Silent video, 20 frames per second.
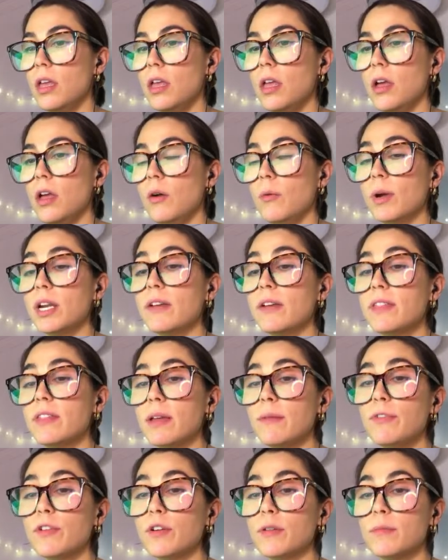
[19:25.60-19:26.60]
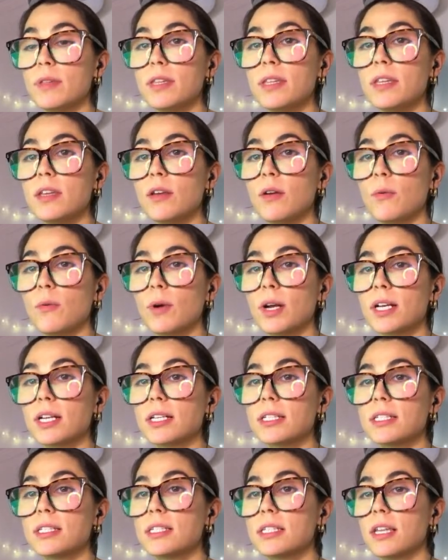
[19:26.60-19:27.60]
One of them for me
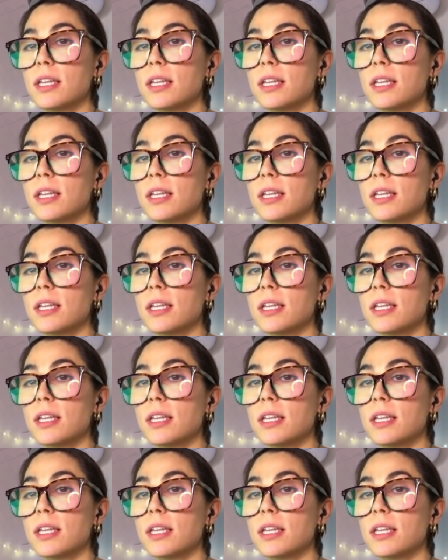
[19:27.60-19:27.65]
was